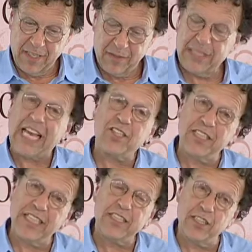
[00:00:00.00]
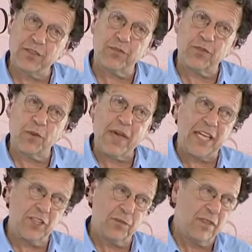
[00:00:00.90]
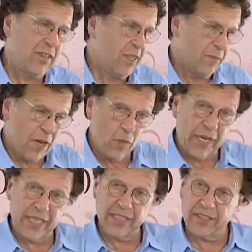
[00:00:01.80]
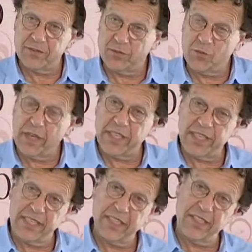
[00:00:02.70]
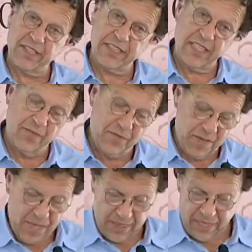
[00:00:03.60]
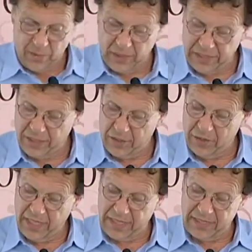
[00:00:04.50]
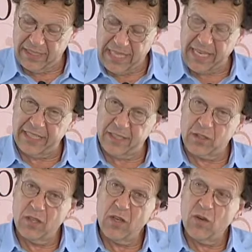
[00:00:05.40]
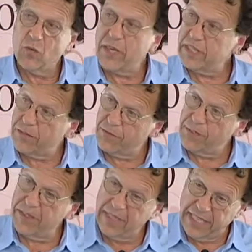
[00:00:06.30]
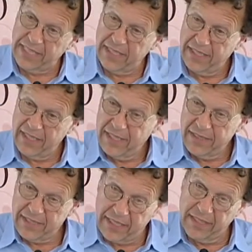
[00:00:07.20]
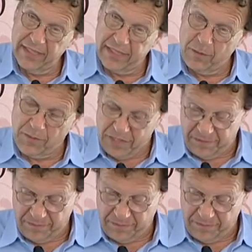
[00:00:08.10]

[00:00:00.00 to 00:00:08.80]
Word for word: it was actually easier to imagine my way into wanting to kill yourself than it was to do this, and that is what does it feel like to kill someone?